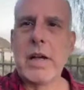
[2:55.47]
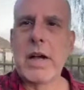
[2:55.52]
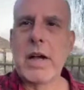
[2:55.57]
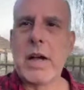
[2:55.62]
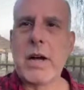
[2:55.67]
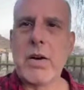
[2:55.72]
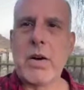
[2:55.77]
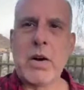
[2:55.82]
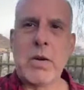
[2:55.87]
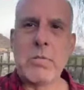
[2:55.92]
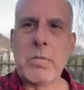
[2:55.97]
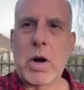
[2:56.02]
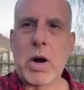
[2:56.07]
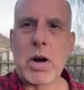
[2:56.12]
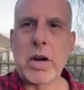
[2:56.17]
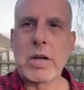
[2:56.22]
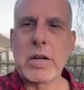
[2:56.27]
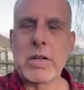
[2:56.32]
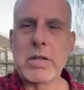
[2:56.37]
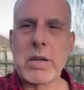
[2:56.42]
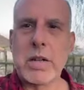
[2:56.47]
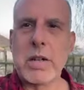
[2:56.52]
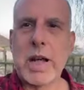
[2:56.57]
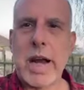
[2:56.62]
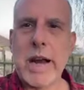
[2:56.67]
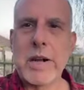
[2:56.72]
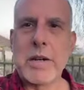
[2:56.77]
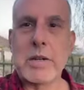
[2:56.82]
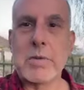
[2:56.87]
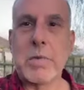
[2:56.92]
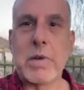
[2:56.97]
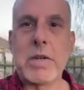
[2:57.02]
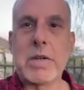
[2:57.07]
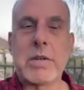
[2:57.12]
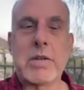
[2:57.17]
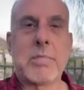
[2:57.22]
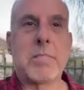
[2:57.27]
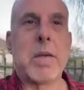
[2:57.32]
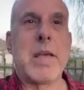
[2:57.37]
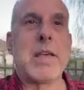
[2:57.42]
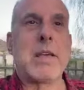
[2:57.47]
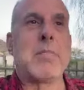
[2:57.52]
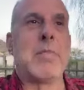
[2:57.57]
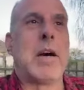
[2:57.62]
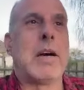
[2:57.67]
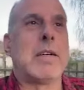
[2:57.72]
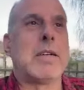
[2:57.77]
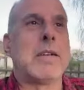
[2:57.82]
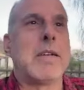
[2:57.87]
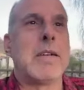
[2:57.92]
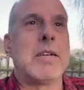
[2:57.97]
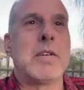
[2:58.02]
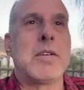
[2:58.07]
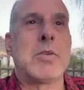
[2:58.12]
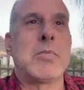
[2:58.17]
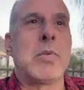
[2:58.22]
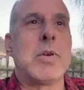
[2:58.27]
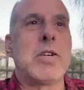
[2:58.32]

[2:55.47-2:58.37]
Uh, all marketers are liars. We just, speaking of politicians,